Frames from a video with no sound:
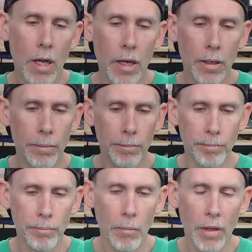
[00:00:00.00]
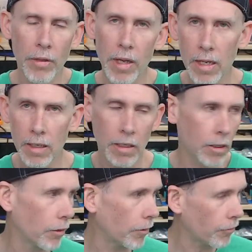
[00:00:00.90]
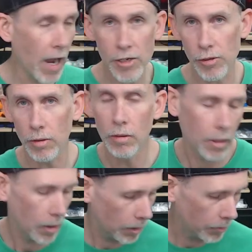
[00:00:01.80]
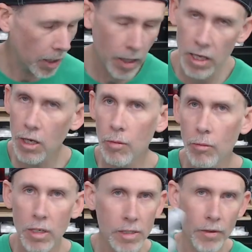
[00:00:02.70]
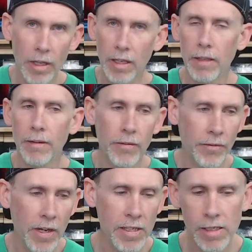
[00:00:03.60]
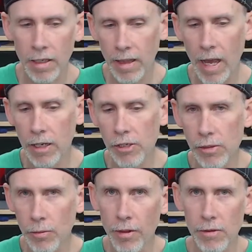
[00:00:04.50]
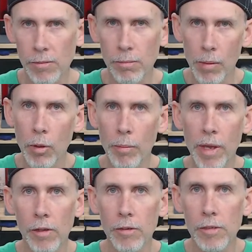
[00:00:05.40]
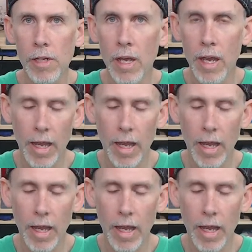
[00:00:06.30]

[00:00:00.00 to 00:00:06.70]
Um, they you know they're fragile. Um, the honeycomb ones. If like if if I stuck that in just one of those bubble mailers.